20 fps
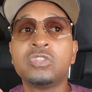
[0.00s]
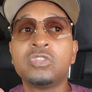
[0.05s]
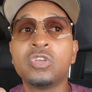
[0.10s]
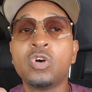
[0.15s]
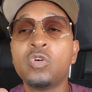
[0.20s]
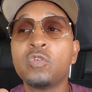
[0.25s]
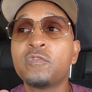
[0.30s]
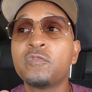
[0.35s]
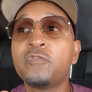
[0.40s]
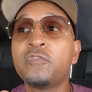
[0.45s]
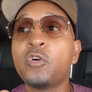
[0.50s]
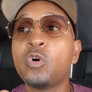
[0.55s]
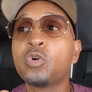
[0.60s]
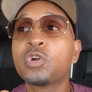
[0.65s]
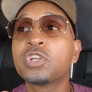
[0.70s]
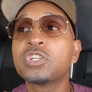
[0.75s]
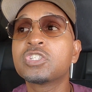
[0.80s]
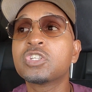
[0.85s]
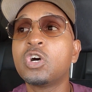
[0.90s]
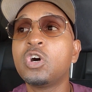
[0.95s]
Don't
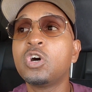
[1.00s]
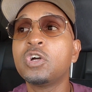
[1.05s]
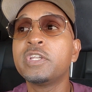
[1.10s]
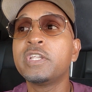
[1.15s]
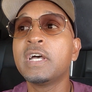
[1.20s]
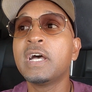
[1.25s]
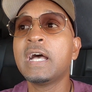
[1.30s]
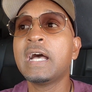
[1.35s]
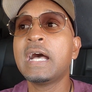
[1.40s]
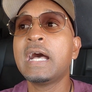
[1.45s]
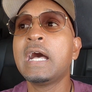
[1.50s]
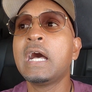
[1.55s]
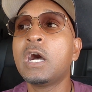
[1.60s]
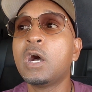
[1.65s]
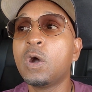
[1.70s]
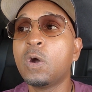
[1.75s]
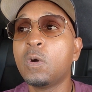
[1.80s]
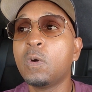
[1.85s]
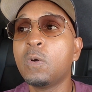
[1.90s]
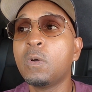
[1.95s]
focus on the
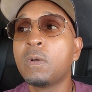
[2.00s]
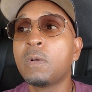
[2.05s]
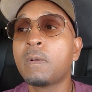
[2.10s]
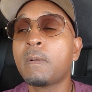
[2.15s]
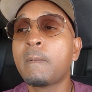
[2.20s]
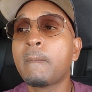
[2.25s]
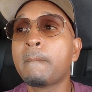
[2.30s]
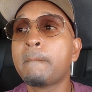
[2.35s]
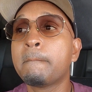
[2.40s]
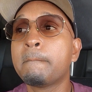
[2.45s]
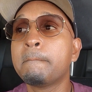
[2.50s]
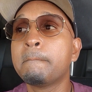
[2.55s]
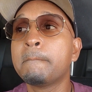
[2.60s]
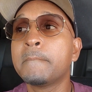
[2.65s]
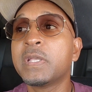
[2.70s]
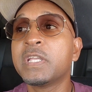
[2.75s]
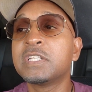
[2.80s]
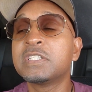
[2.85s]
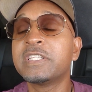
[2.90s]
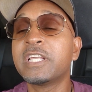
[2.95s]
how.
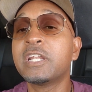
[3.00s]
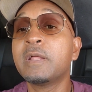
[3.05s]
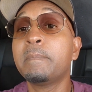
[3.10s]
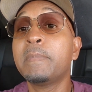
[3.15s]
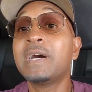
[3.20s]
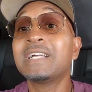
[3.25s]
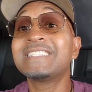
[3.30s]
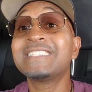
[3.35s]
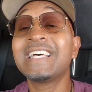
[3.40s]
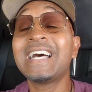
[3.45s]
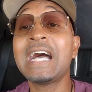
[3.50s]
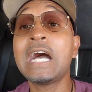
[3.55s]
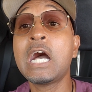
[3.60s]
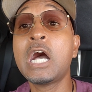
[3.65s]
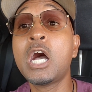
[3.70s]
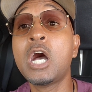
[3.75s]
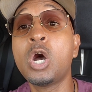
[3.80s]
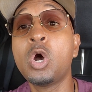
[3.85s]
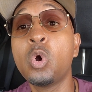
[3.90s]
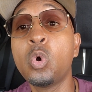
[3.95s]
It's not about the
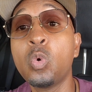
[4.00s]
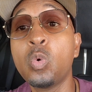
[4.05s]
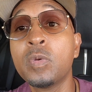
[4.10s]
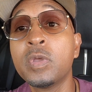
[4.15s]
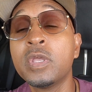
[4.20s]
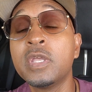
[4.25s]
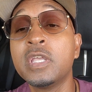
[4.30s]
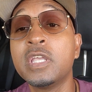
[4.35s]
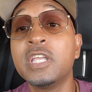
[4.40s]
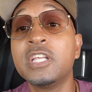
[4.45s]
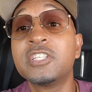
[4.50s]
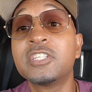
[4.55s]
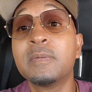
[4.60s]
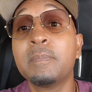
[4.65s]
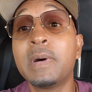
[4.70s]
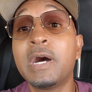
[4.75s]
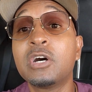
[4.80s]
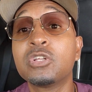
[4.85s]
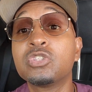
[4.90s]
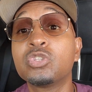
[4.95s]
how. It's
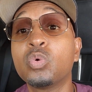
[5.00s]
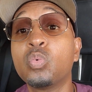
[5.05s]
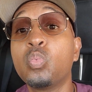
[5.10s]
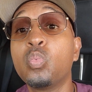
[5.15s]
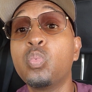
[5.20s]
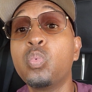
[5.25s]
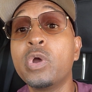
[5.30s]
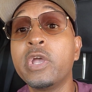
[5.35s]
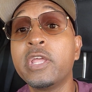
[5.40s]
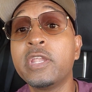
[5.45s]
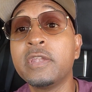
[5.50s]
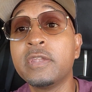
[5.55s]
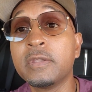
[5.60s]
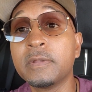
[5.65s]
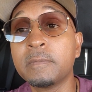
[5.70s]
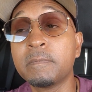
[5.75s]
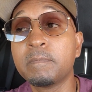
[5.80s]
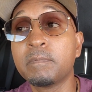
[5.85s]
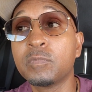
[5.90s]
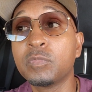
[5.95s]
about the
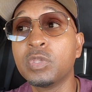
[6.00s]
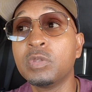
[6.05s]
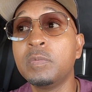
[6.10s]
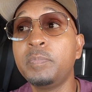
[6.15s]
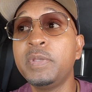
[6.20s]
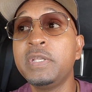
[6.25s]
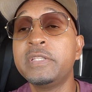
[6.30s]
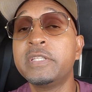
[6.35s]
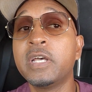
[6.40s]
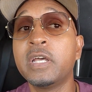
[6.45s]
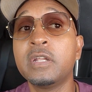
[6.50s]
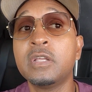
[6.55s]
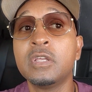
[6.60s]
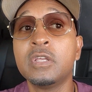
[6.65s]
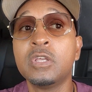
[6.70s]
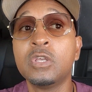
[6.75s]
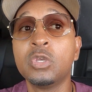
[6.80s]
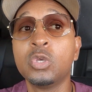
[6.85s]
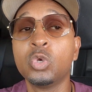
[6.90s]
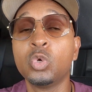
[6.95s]
when. I repeat that.
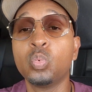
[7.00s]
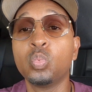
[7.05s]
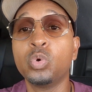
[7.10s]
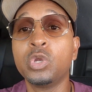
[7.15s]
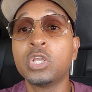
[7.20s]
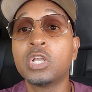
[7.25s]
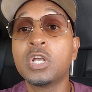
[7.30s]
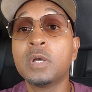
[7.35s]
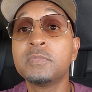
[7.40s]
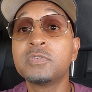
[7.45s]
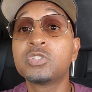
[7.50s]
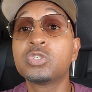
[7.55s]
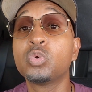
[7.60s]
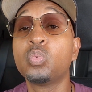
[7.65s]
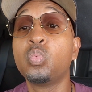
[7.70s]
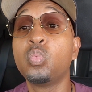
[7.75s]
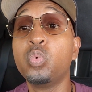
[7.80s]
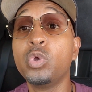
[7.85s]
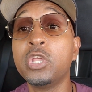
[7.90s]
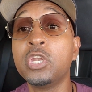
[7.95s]
When it comes
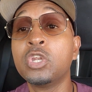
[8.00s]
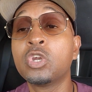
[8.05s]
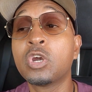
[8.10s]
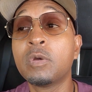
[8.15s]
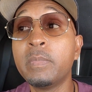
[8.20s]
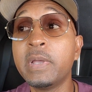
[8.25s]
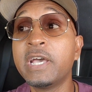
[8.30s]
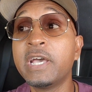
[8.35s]
to winning or